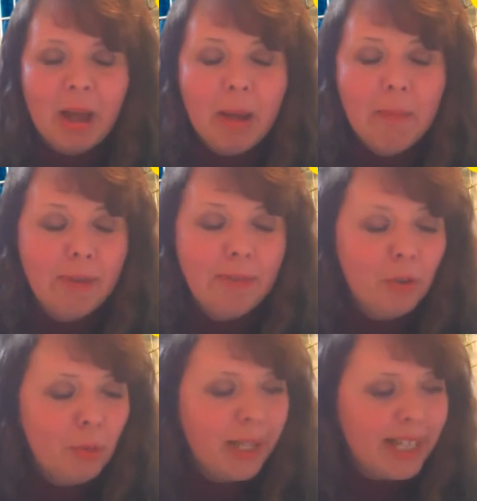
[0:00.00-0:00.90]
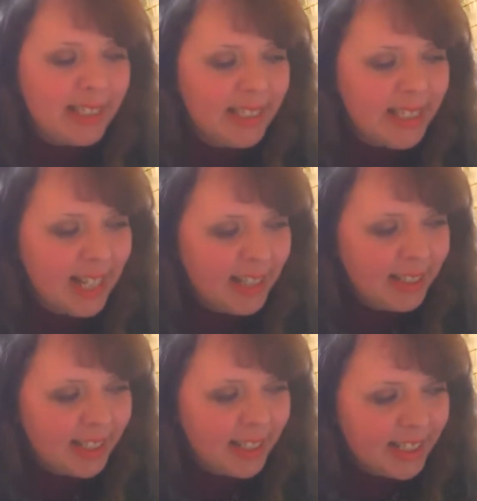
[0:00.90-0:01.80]
And before we get
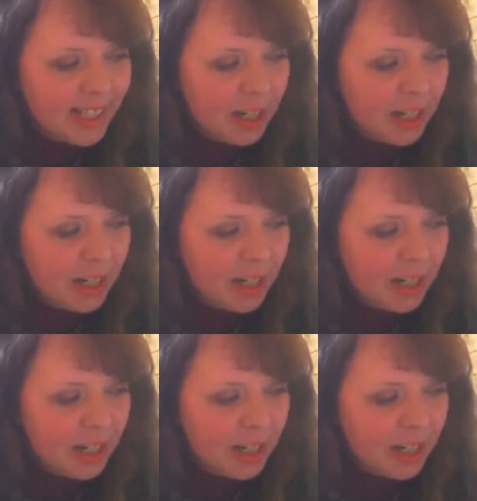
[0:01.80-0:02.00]
started,